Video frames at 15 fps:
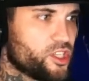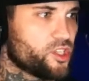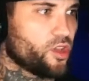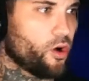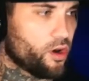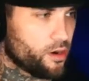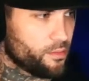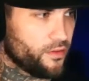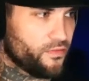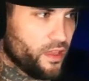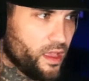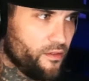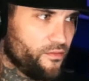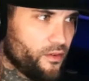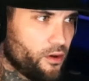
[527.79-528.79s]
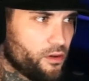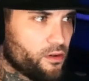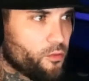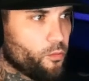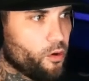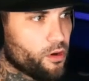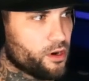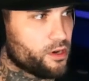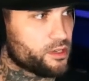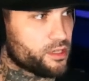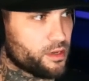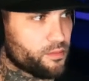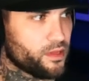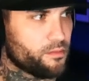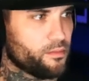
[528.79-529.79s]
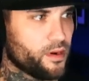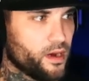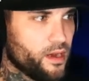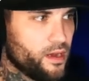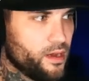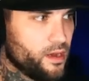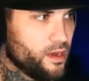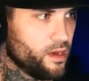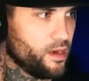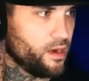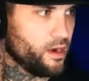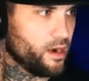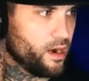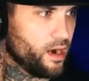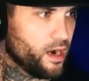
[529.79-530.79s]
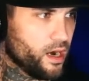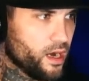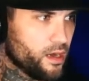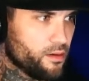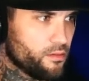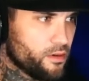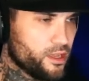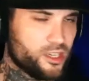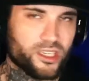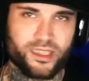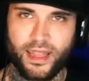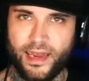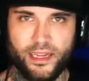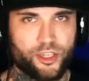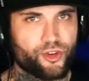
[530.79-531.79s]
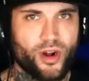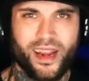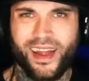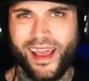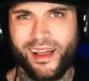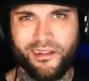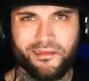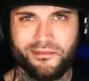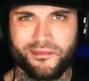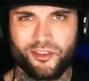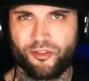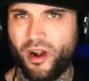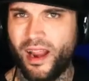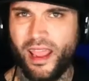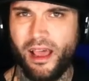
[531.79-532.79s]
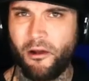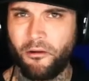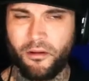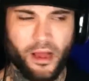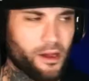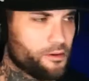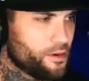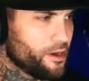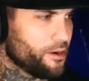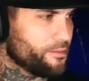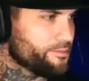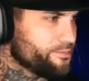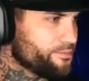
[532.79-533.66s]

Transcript: start them if they fall into water or something, but uh, what do you just let it drain out, dry out? I don't know.